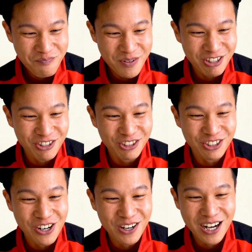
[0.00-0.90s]
bit too
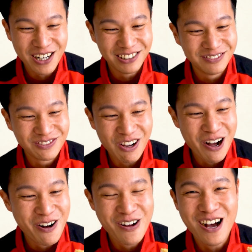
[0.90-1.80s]
strong.
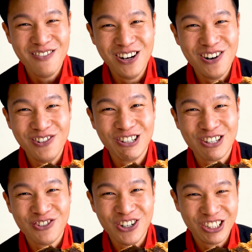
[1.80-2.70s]
Oh man, I'm not
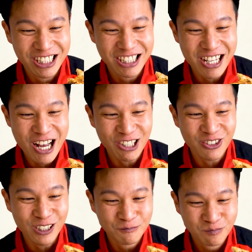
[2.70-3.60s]
looking forward to this last
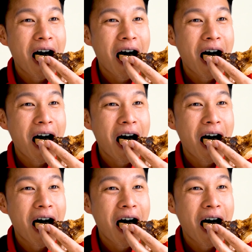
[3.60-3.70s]
bit.